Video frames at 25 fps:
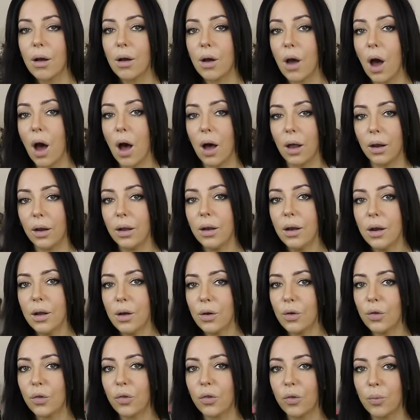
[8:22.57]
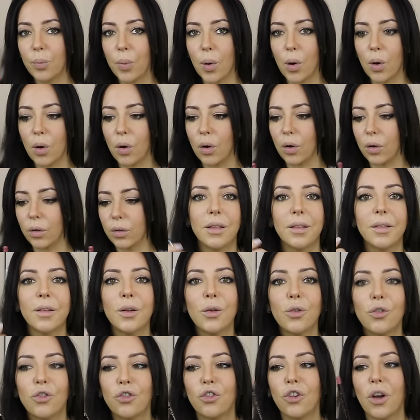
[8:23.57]
Colour looks spot on. This
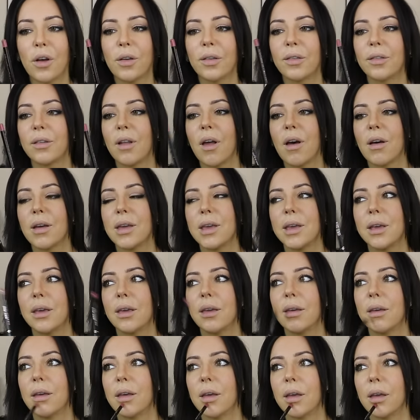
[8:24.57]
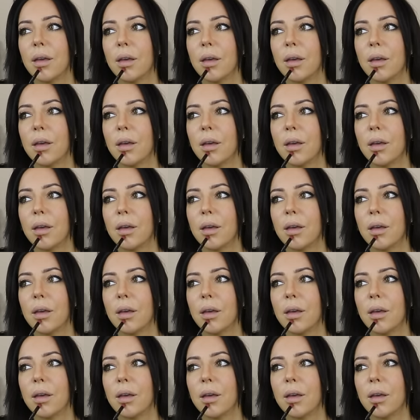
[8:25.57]
looks just like